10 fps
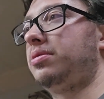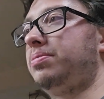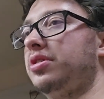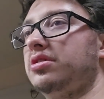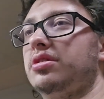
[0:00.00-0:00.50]

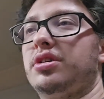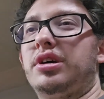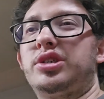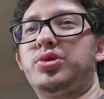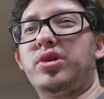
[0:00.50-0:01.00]
But
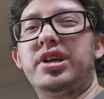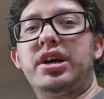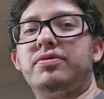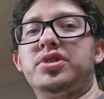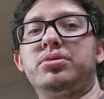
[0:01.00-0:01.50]
I started
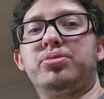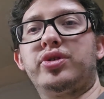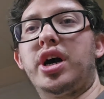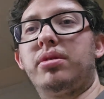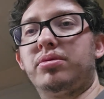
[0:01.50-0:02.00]
having some
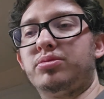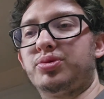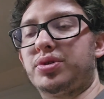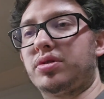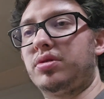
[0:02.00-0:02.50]
problems
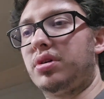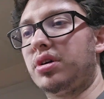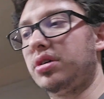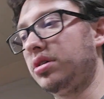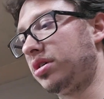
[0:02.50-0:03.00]
with the
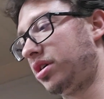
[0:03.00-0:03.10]
car.